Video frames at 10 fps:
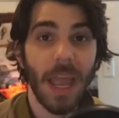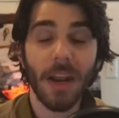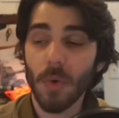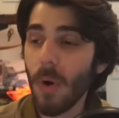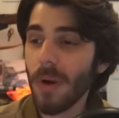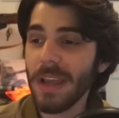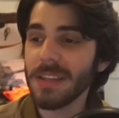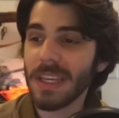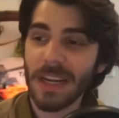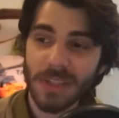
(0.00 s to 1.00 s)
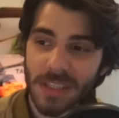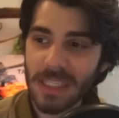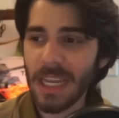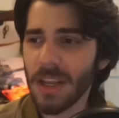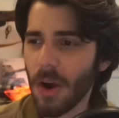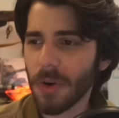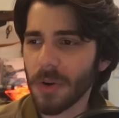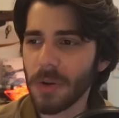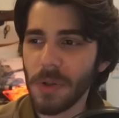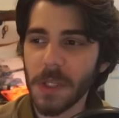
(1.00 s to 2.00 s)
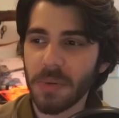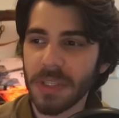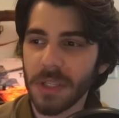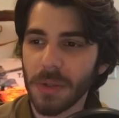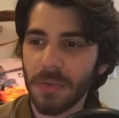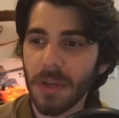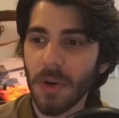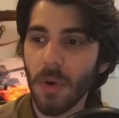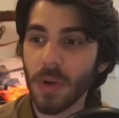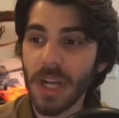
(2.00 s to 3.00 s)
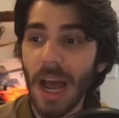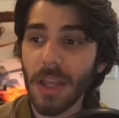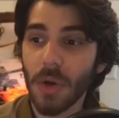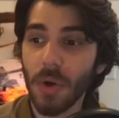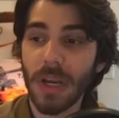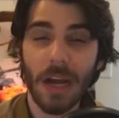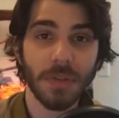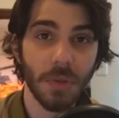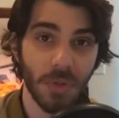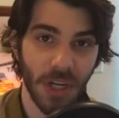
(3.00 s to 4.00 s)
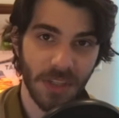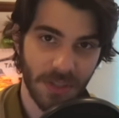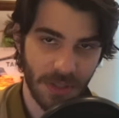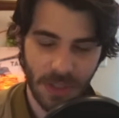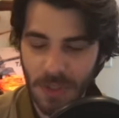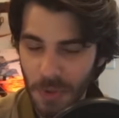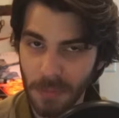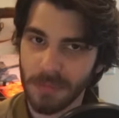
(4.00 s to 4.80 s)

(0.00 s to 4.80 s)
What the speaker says: and quote, is an outstanding article on this particular vehicle, which I could not do justice to.